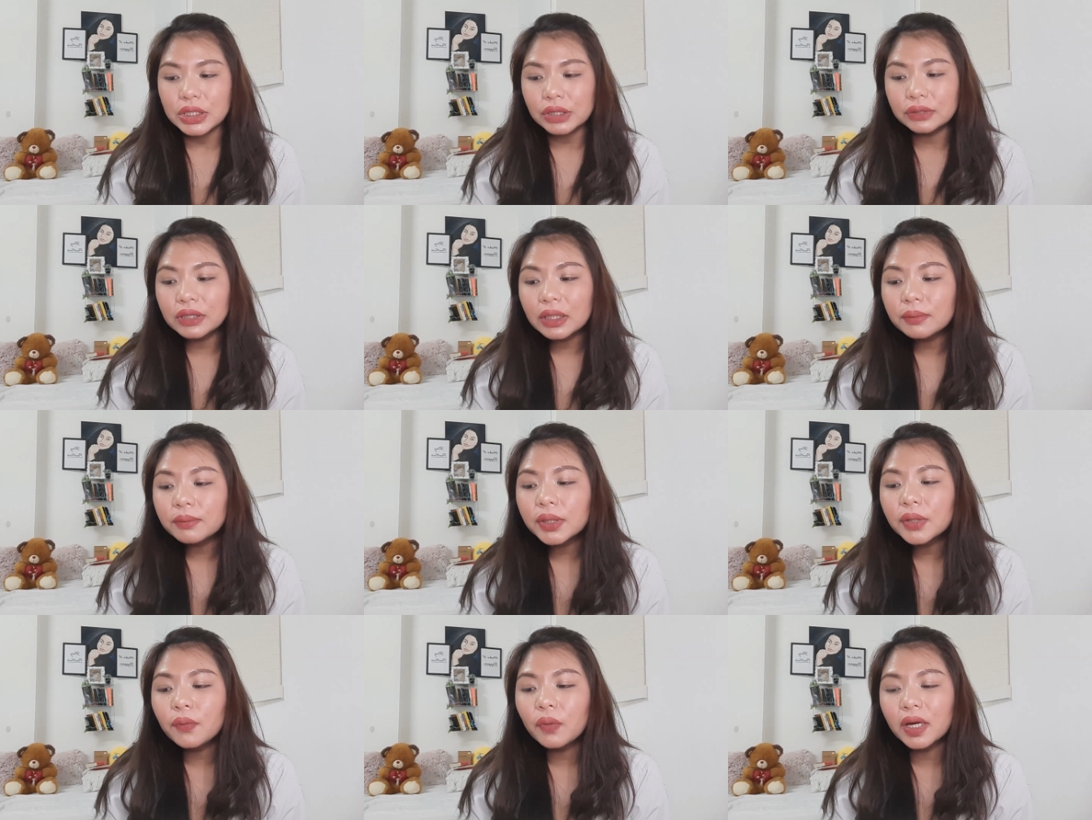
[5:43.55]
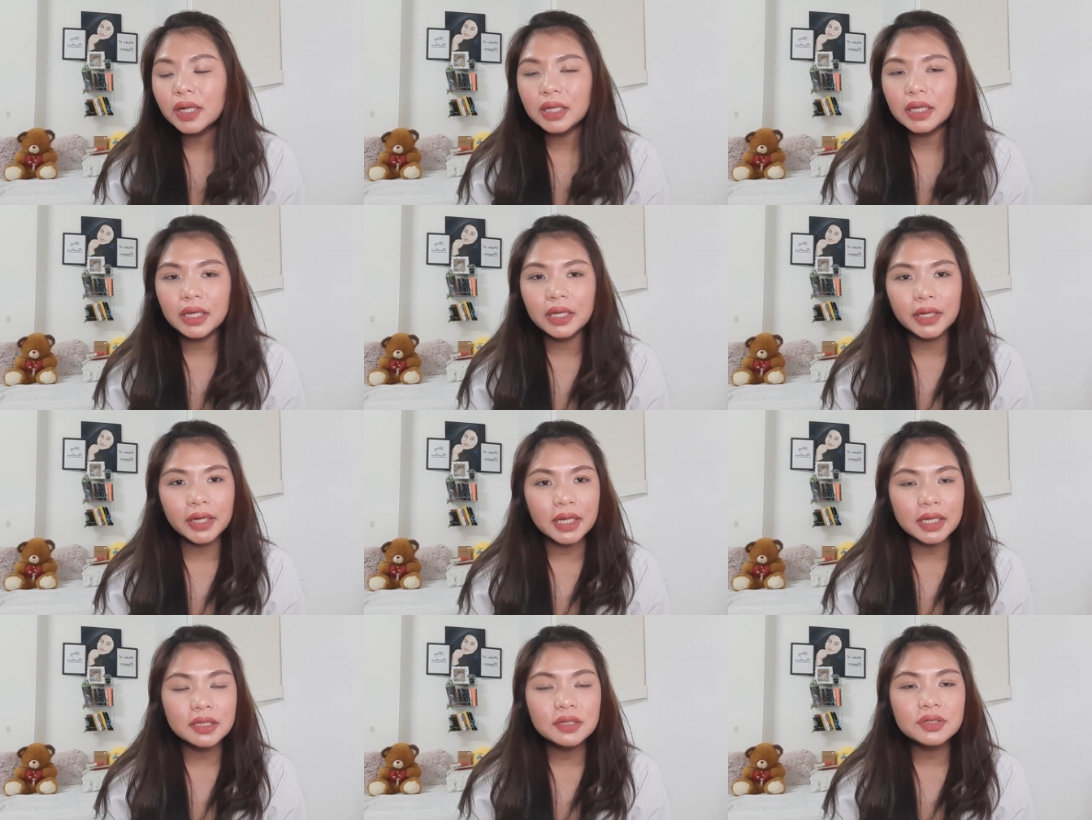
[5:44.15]
So number one
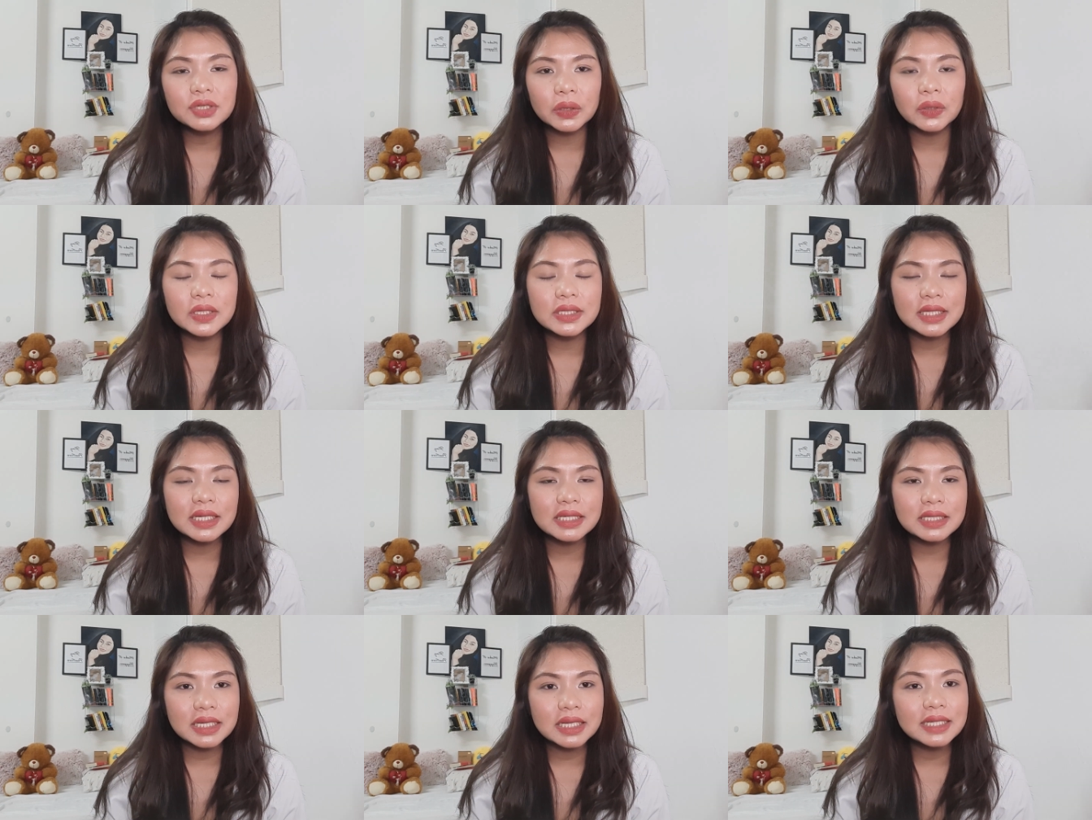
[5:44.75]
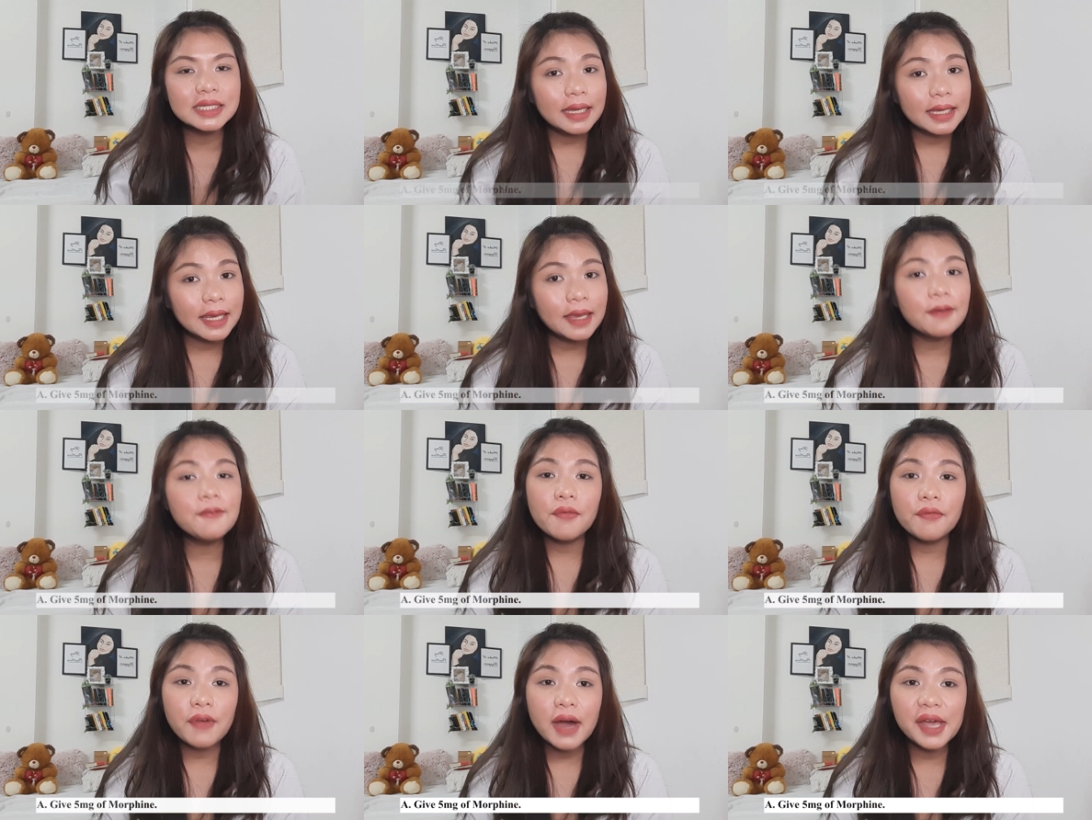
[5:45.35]
here in the choices is
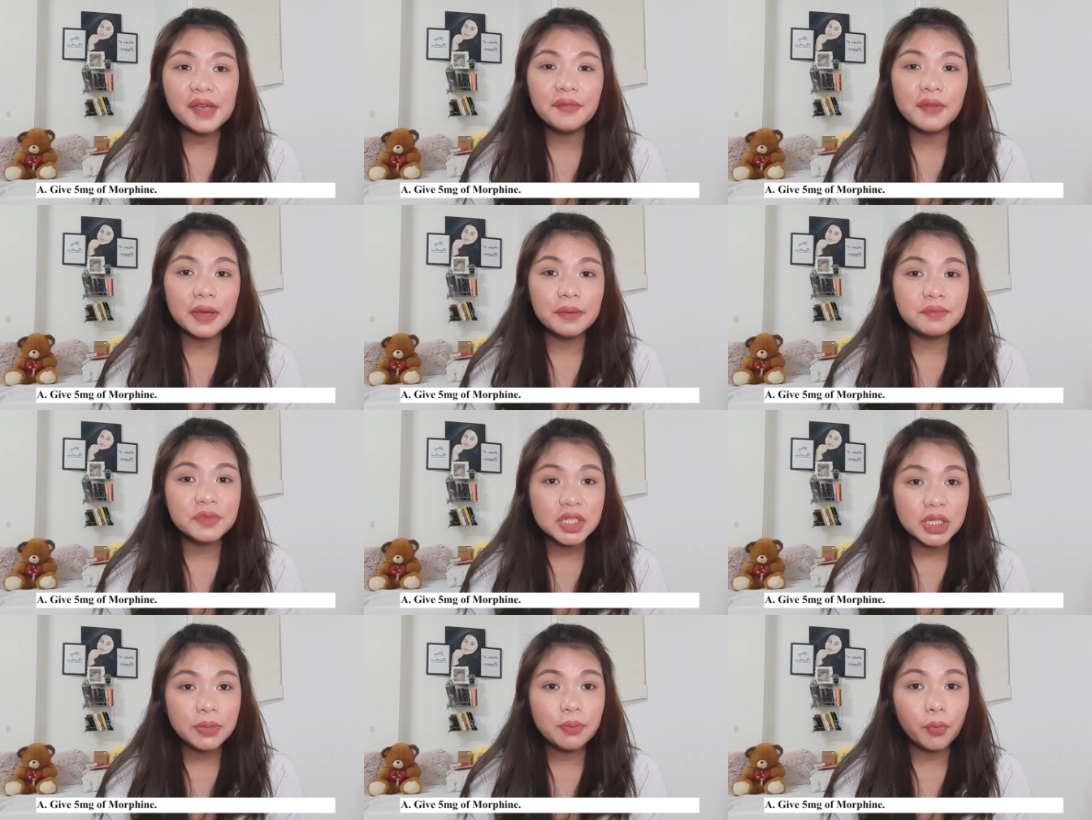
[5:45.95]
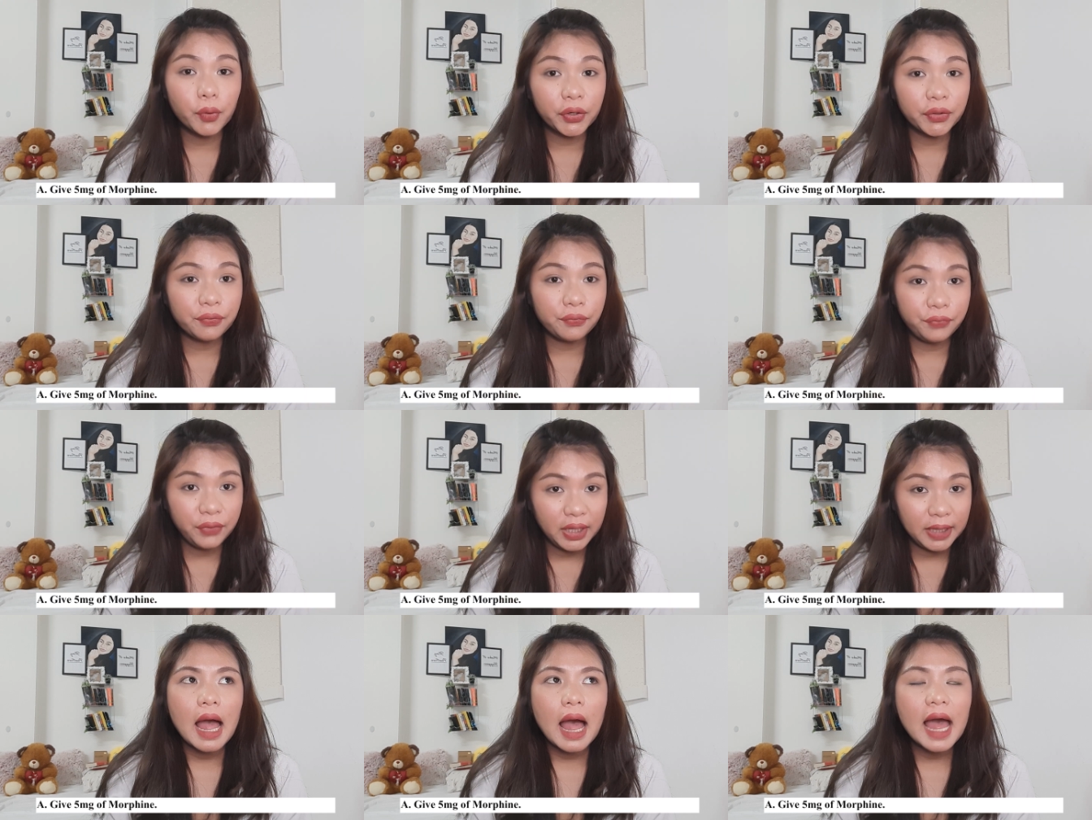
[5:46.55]
give 5 mg
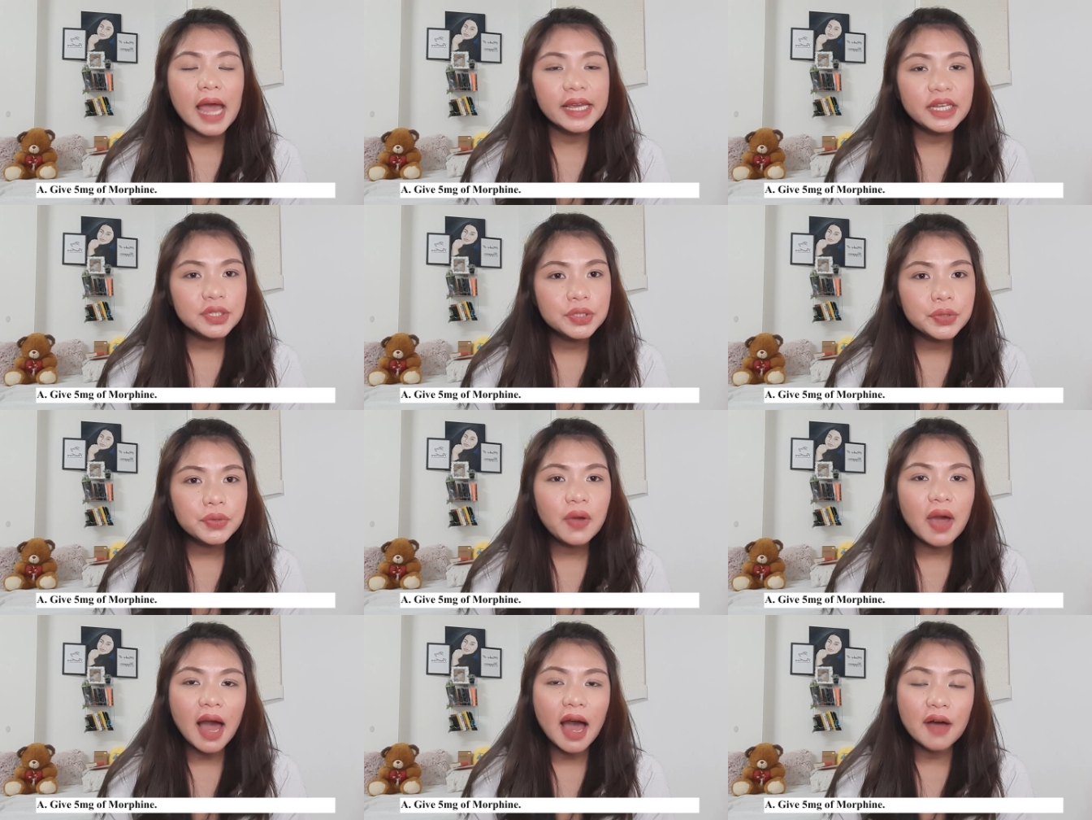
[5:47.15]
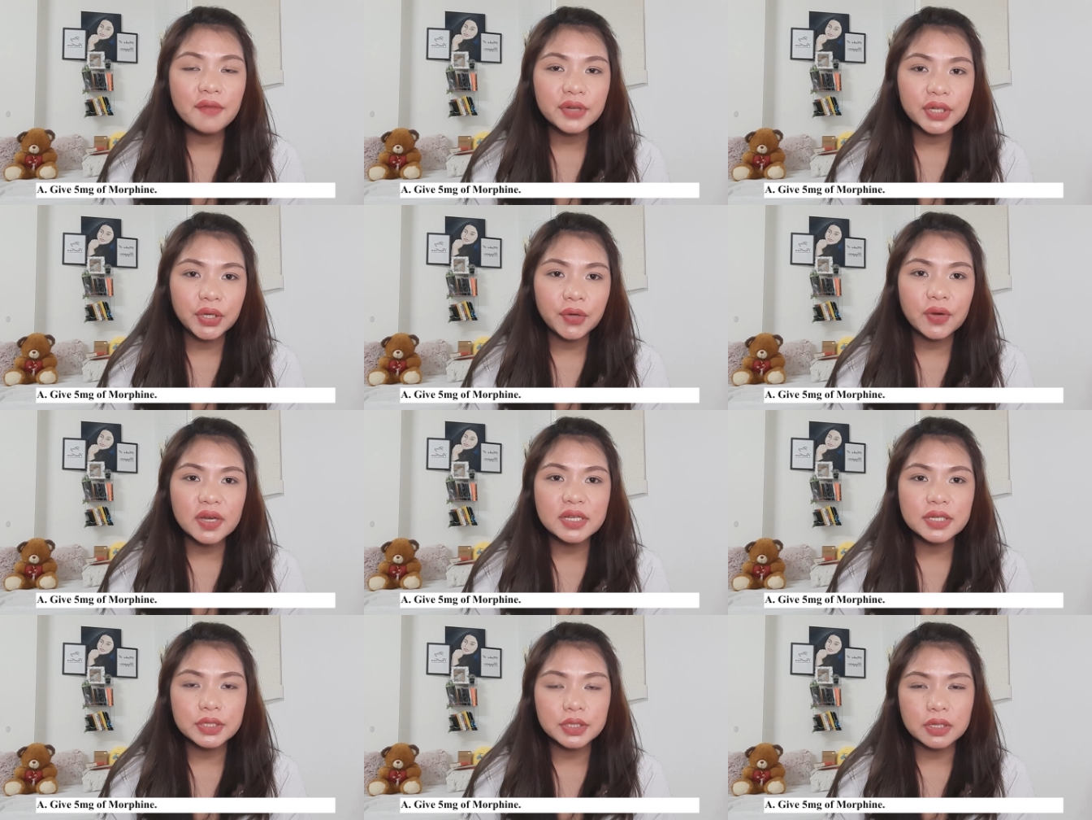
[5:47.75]
morphine. I do have a
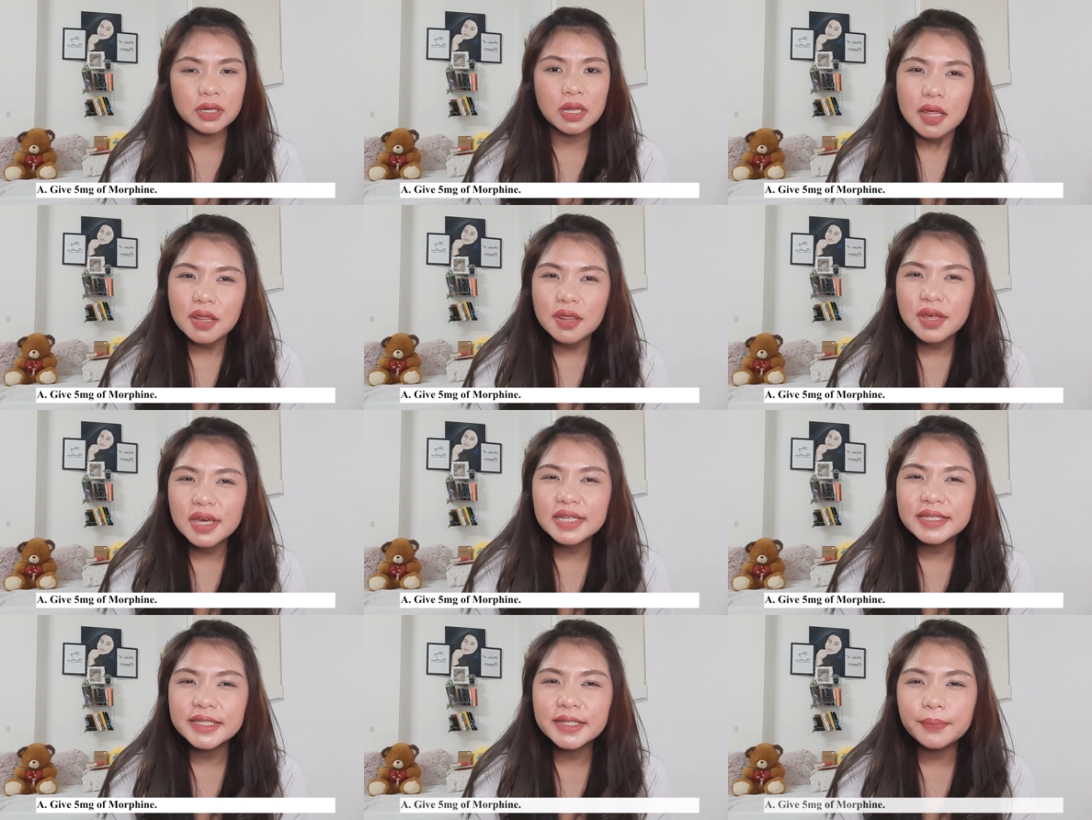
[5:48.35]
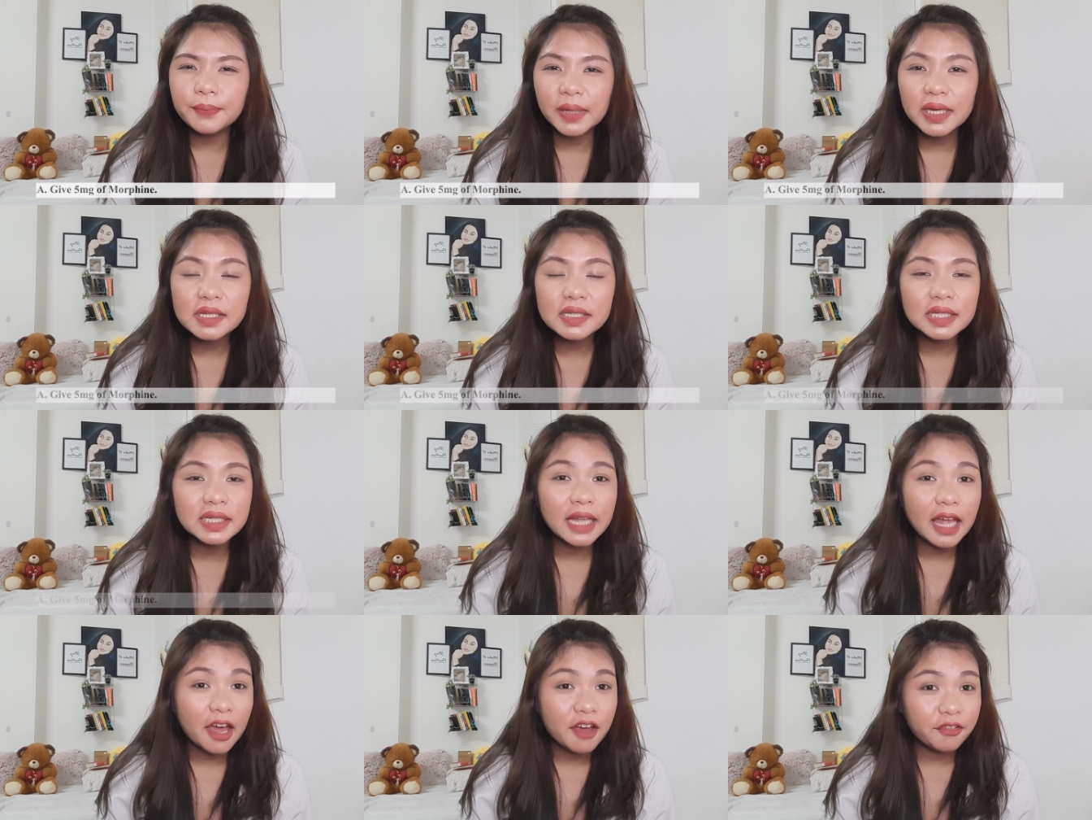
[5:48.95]
question. Does the
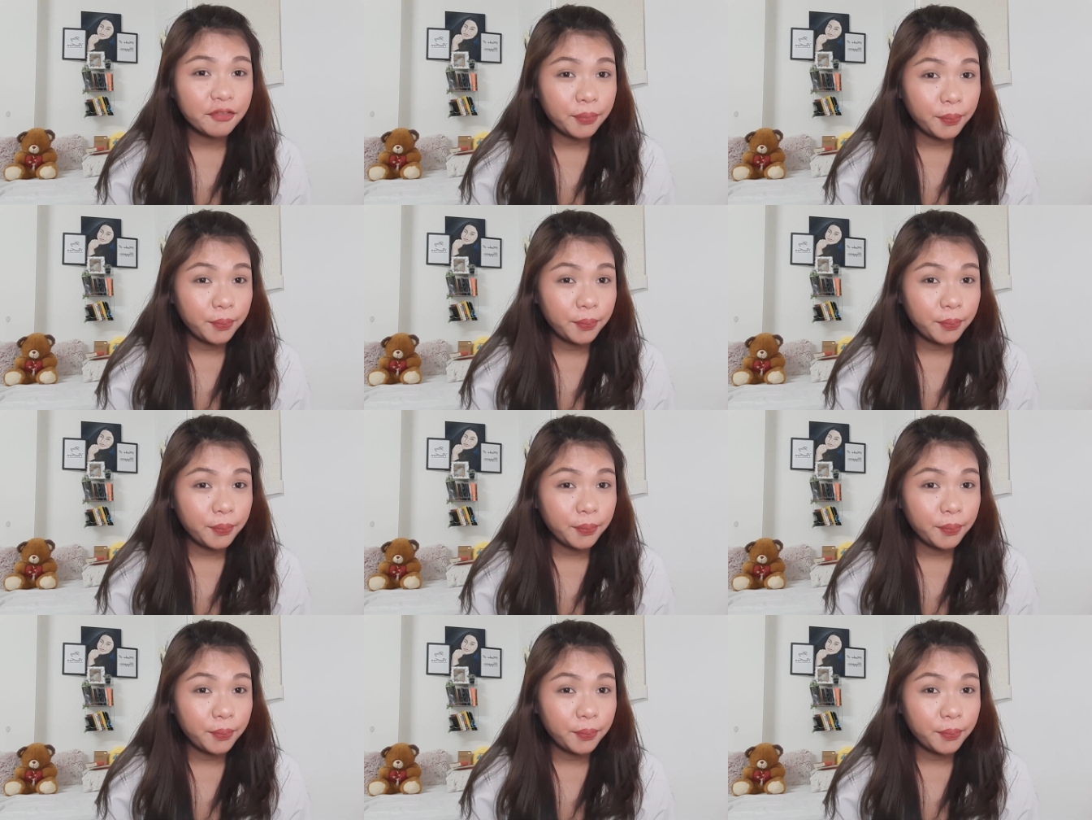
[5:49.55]
patient have